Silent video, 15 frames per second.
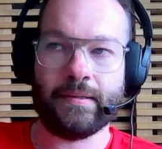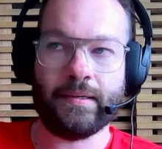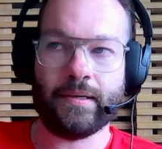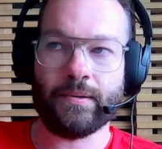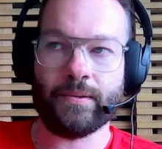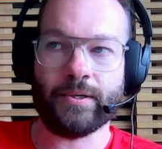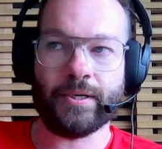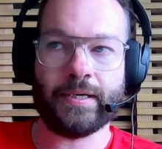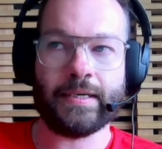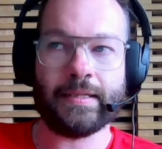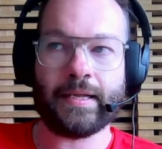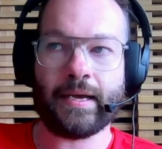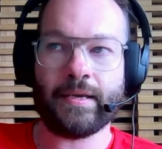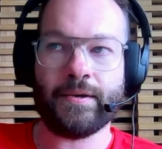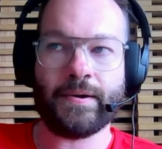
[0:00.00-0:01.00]
you know learning
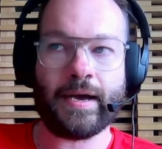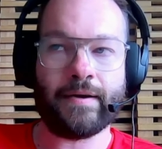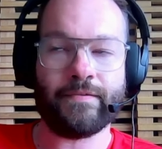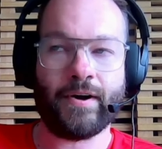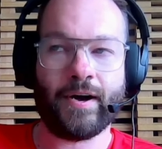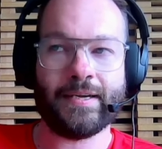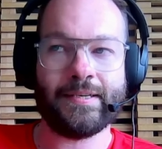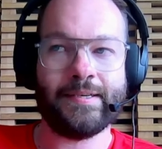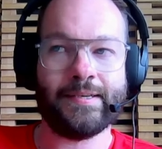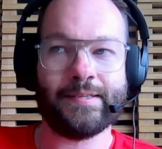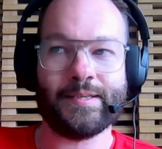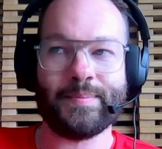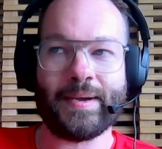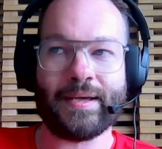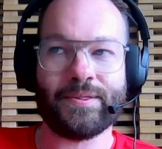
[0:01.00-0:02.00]
that you have
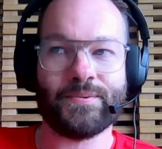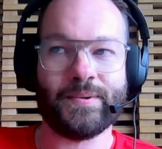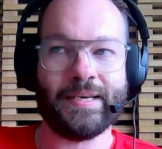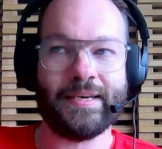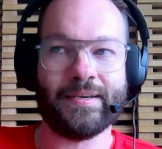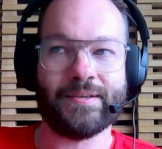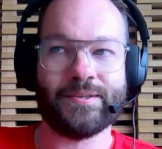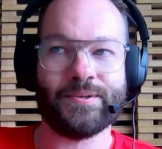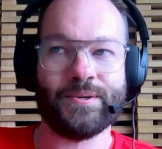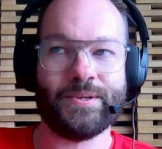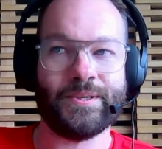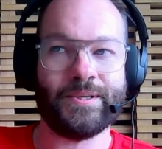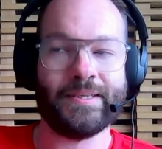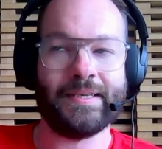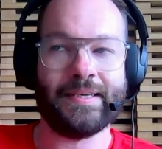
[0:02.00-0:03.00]
autism at three years
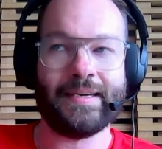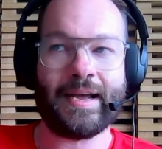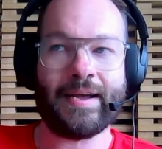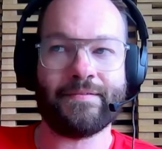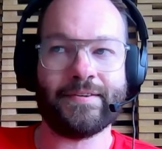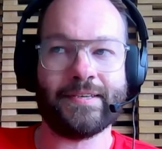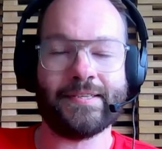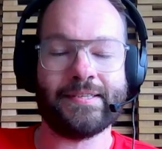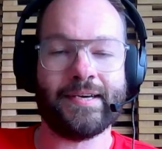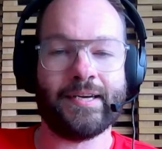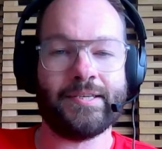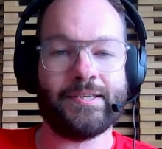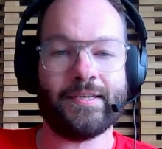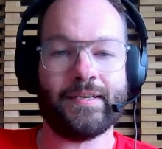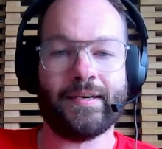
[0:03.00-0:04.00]
old and having
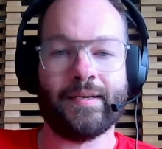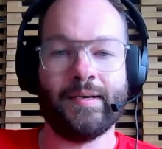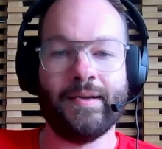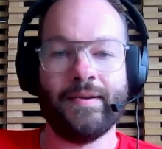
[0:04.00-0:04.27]
such a